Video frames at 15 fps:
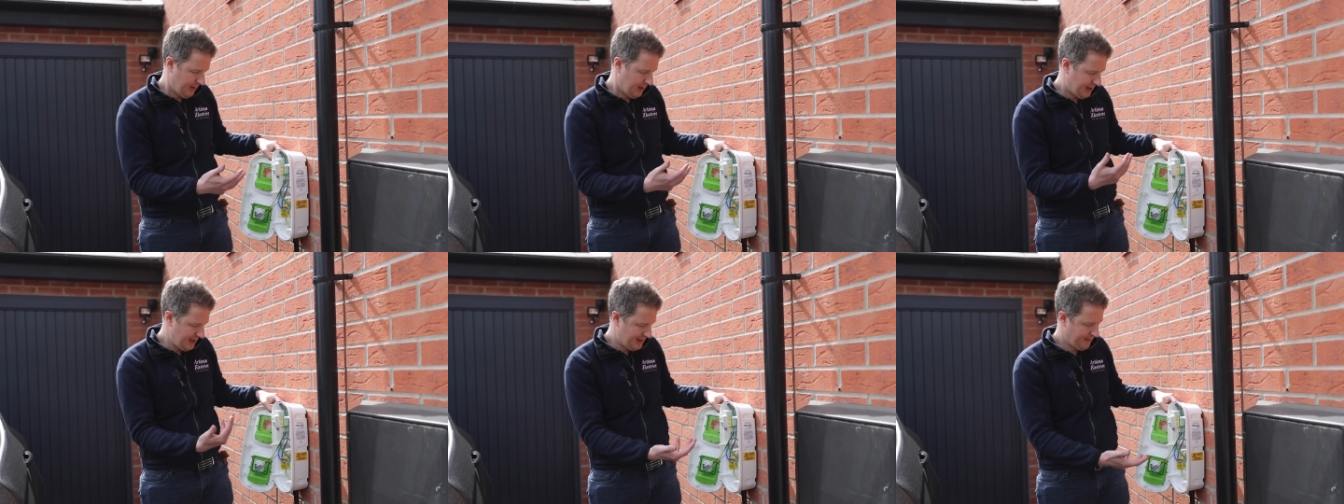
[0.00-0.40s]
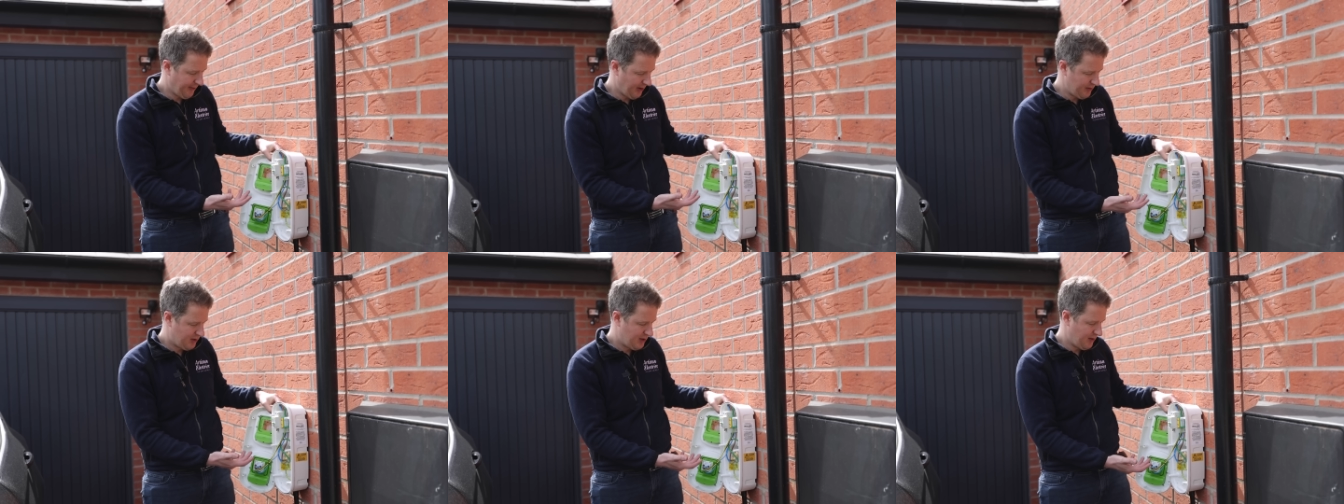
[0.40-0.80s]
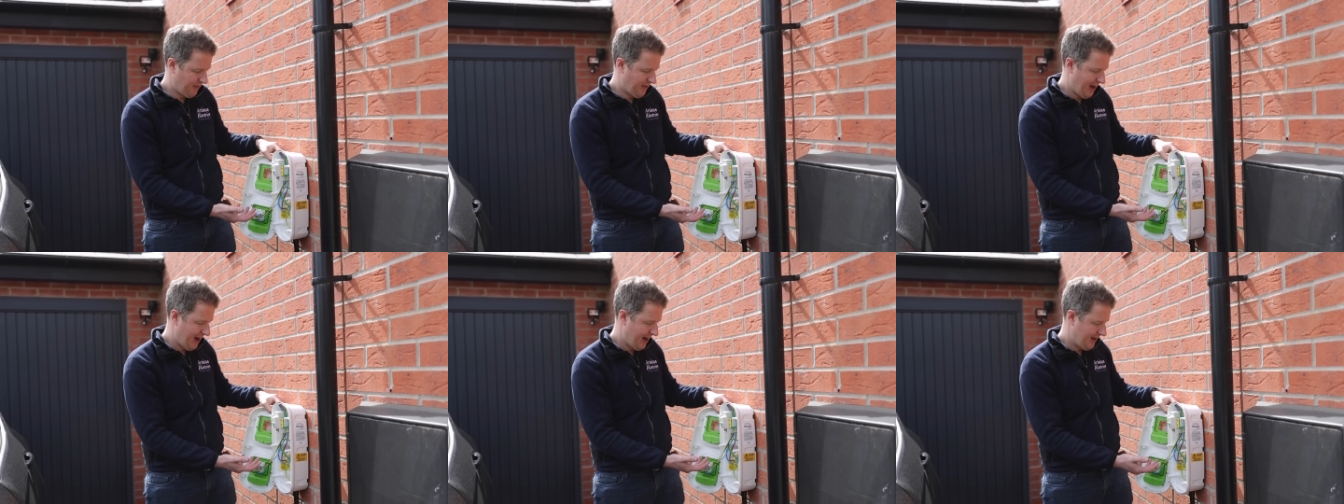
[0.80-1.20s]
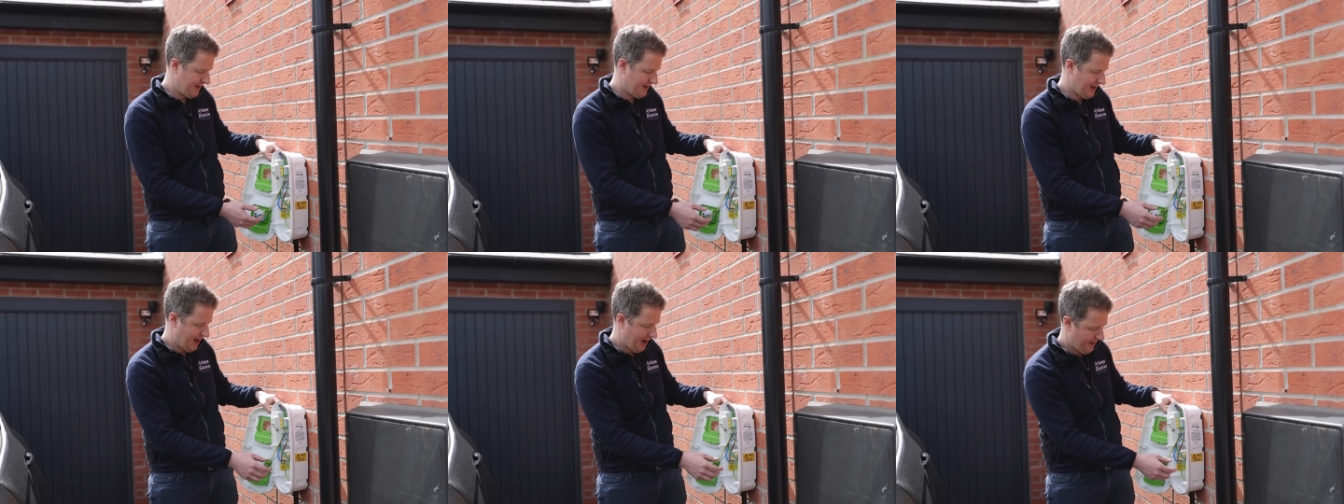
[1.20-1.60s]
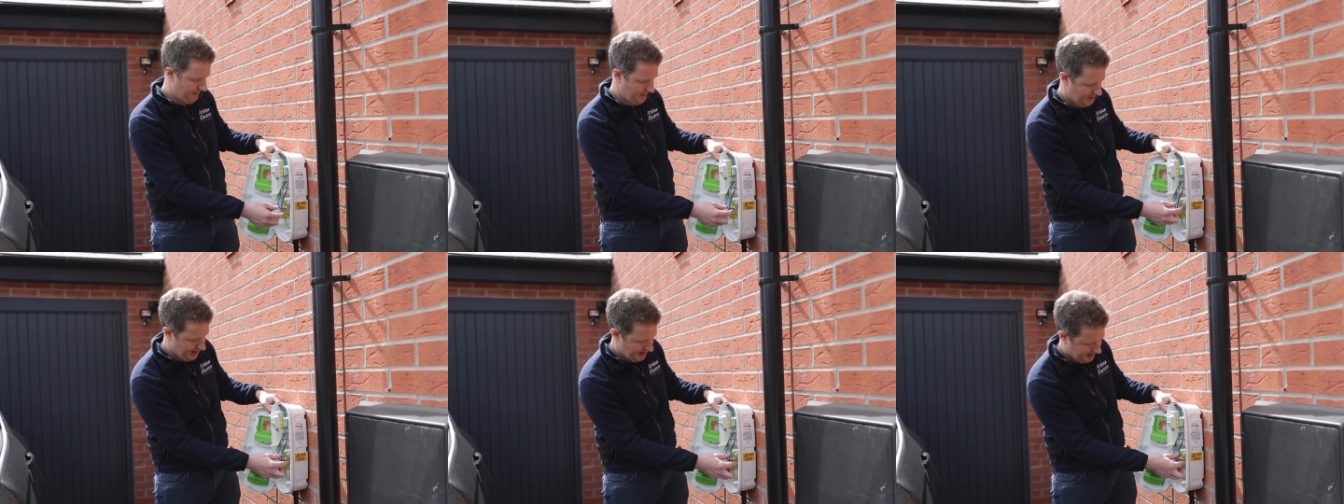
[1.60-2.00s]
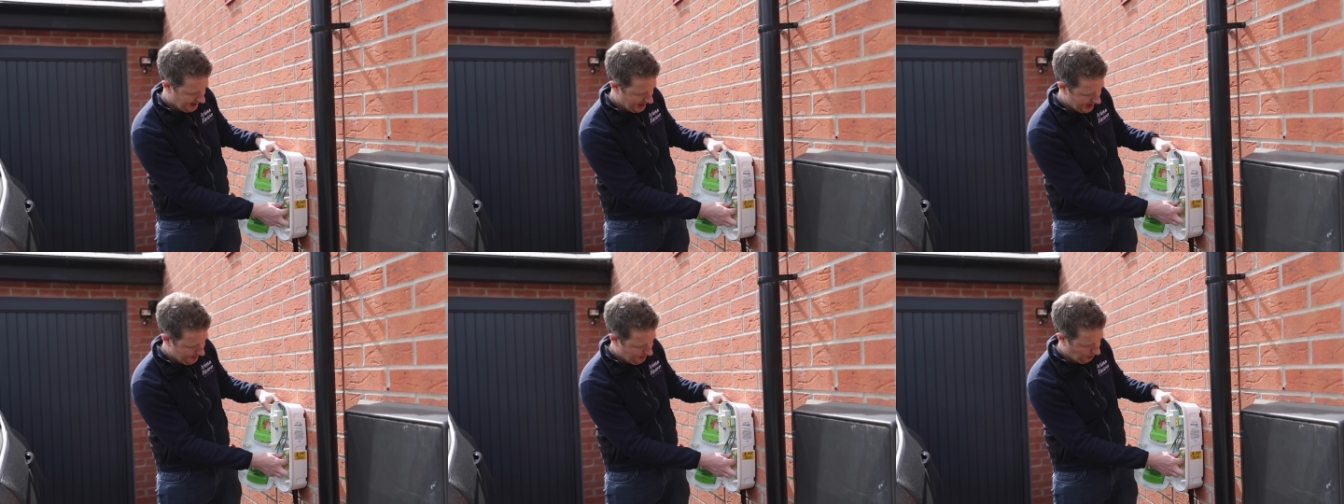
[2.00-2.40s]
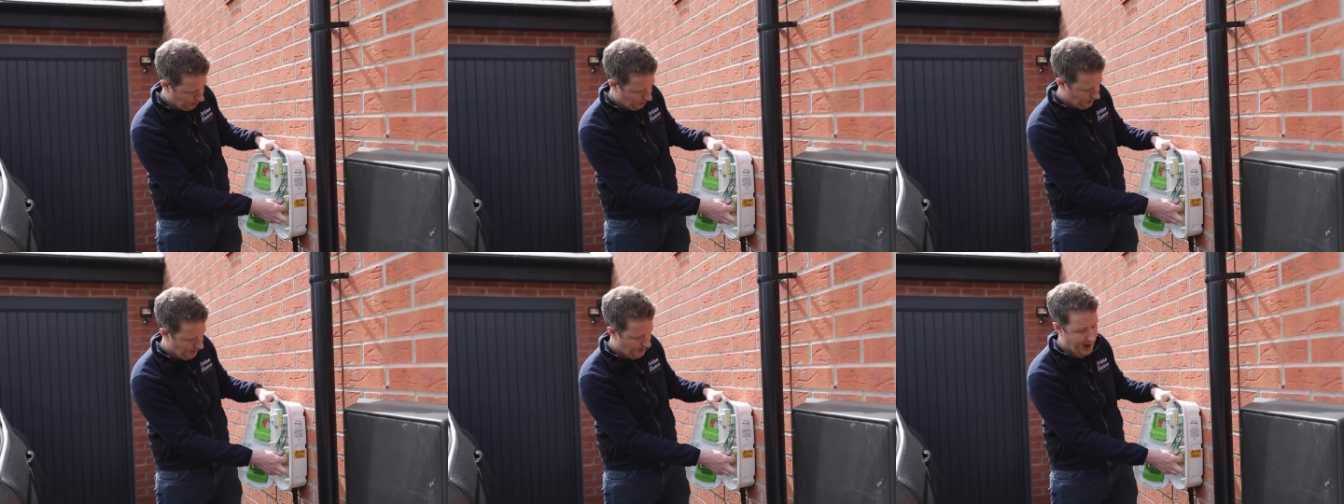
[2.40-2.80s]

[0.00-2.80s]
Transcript: The disadvantage of that is that this cable,